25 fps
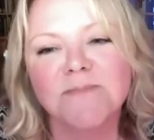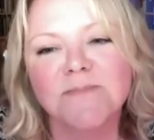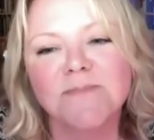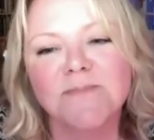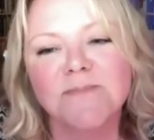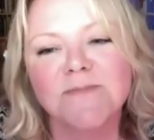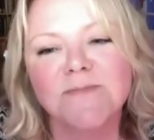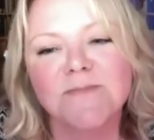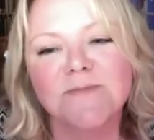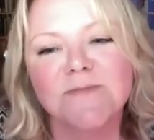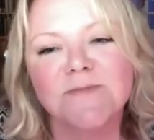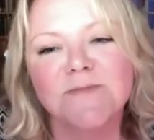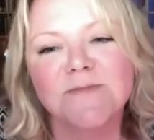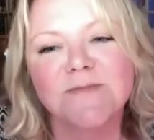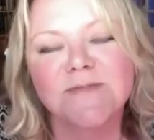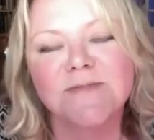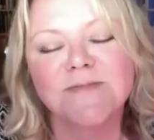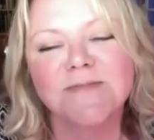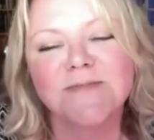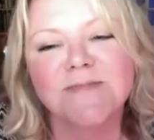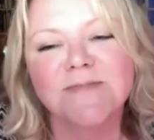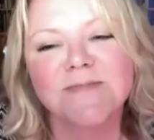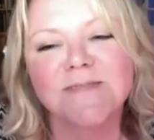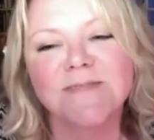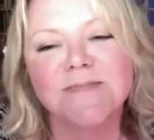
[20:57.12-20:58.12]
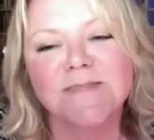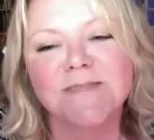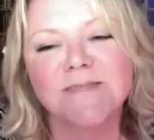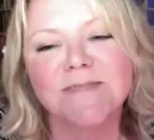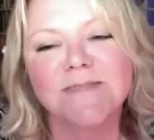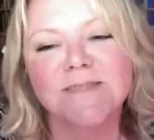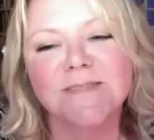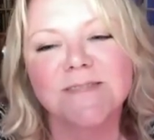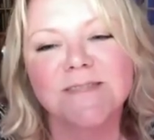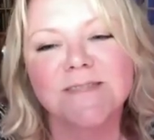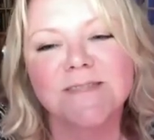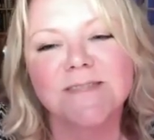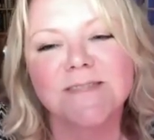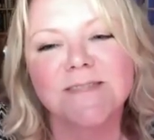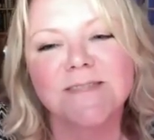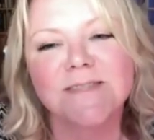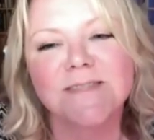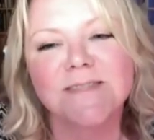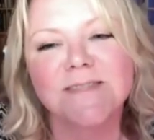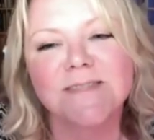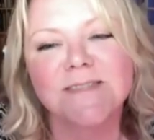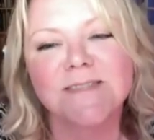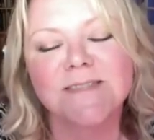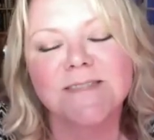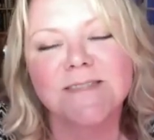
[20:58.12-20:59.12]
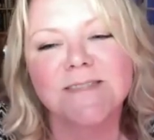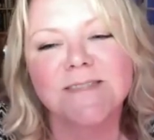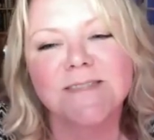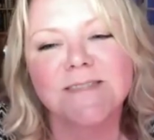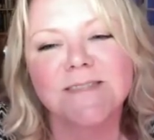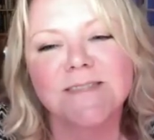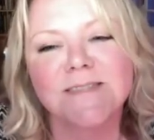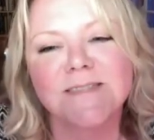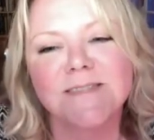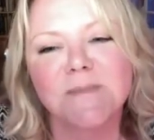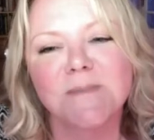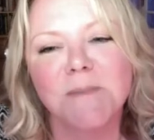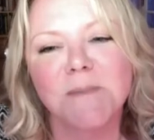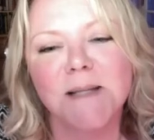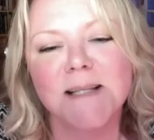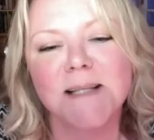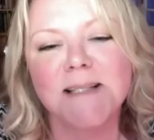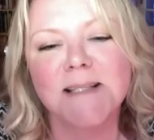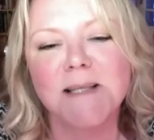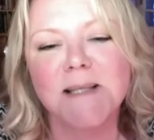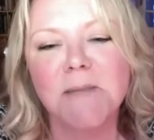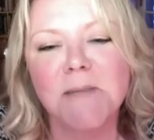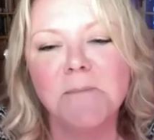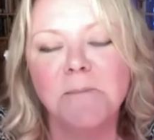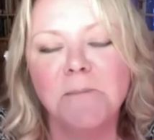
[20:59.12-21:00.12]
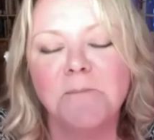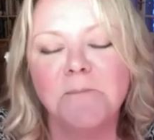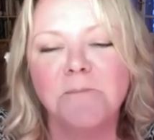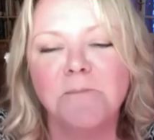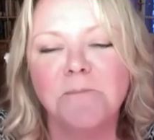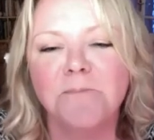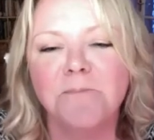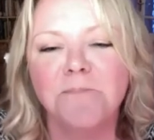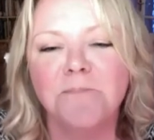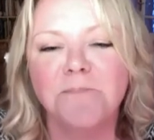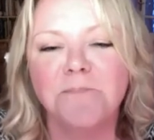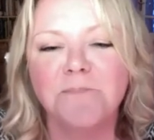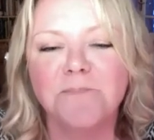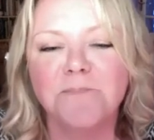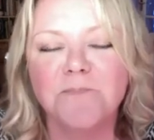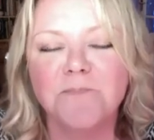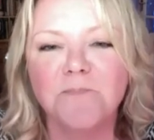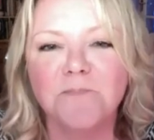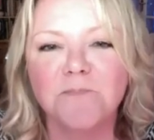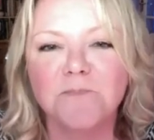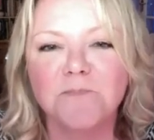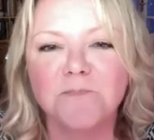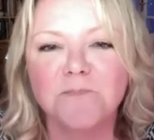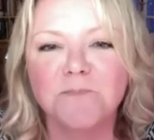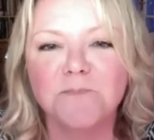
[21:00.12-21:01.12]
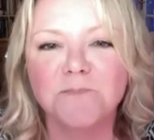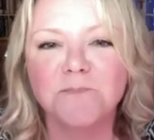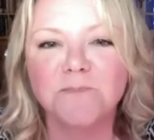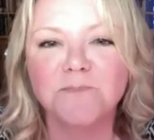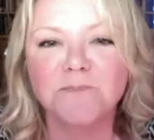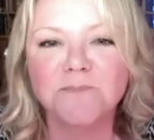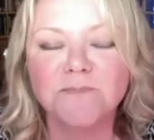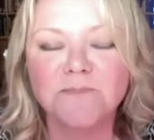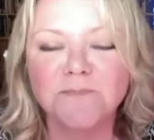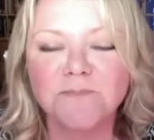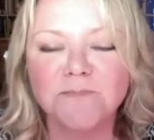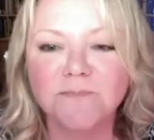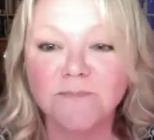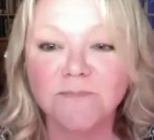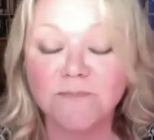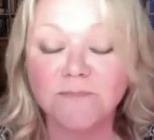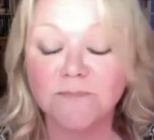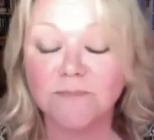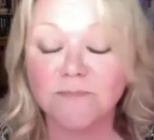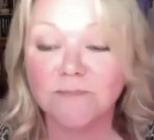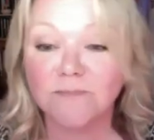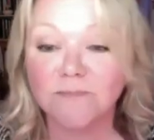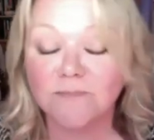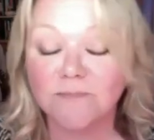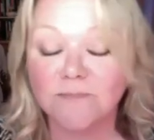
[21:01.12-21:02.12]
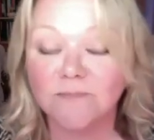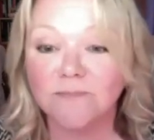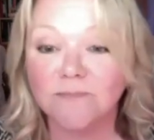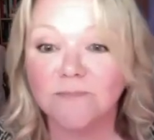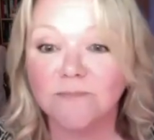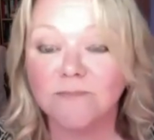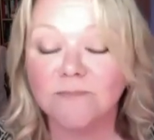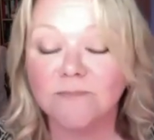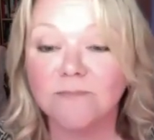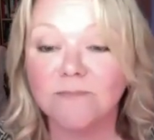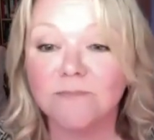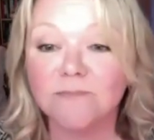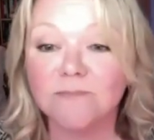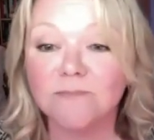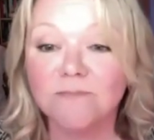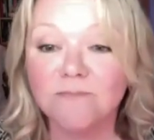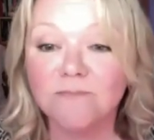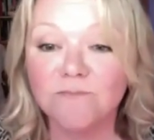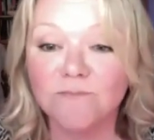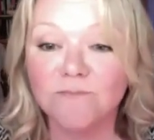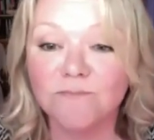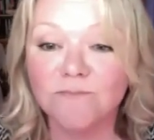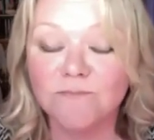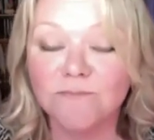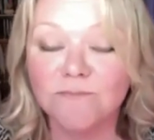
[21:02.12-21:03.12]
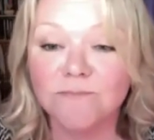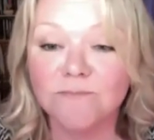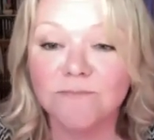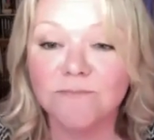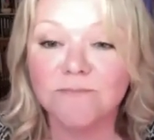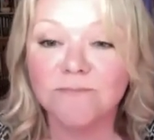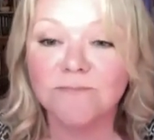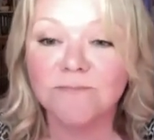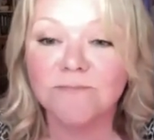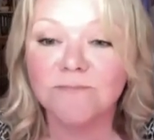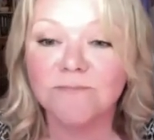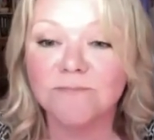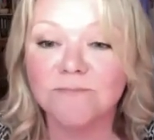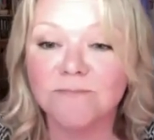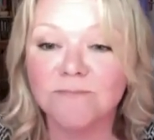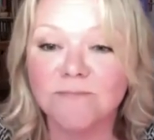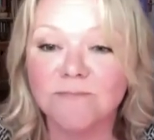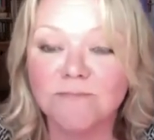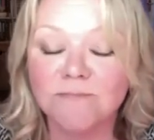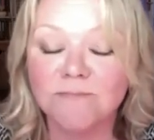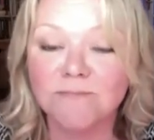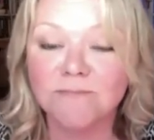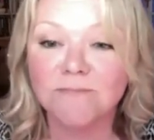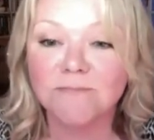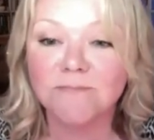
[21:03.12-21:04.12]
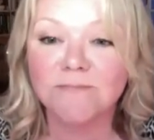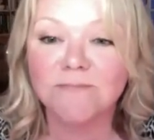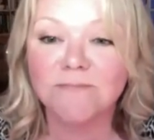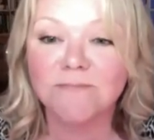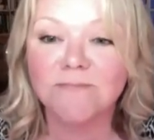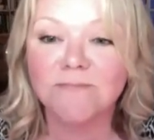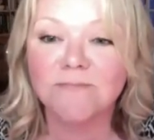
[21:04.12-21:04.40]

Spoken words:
No words are spoken by the person on screen.